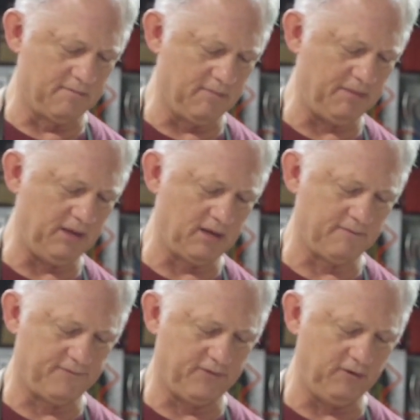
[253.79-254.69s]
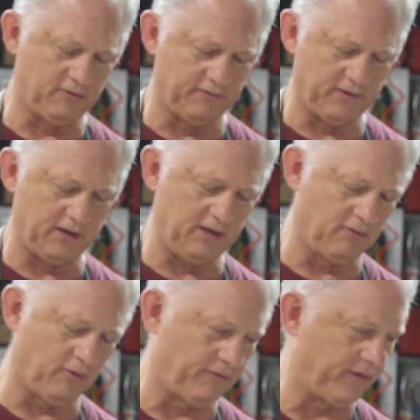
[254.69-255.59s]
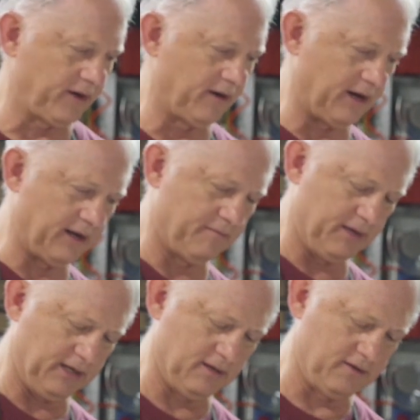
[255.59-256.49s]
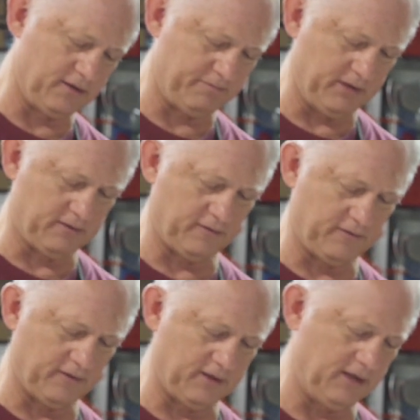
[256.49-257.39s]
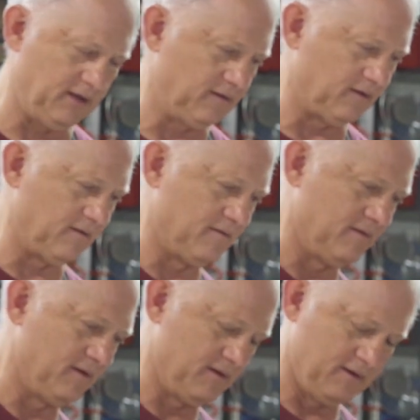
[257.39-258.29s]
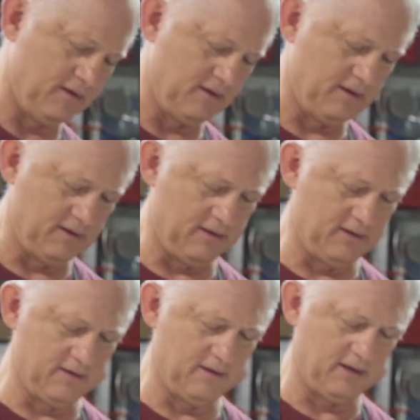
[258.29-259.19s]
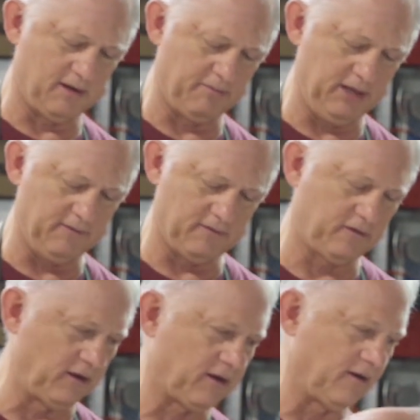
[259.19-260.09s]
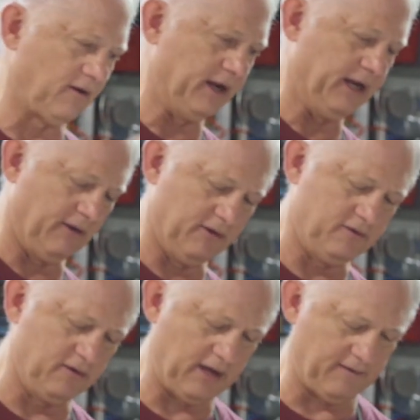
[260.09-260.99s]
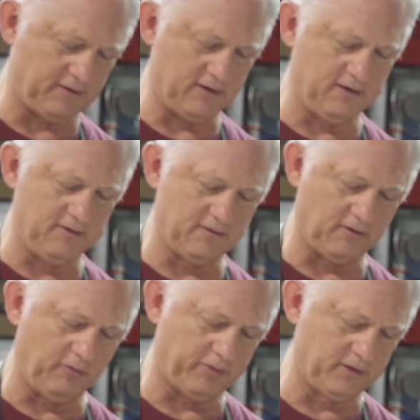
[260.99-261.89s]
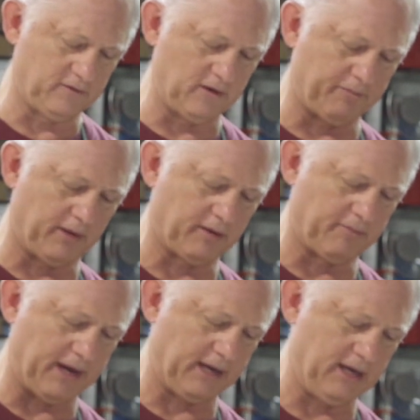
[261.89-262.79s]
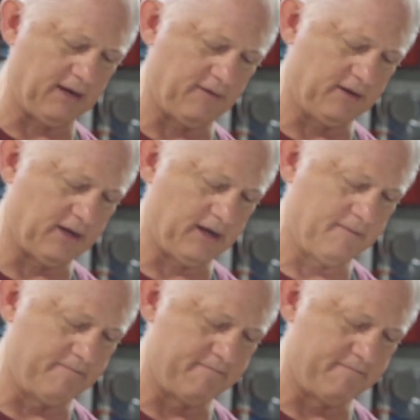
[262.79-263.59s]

maybe in a future video we'll figure out how to make a dispenser for these, and it'll be even slicker. Right now what you'd have to do is open the Ziploc baggie every time.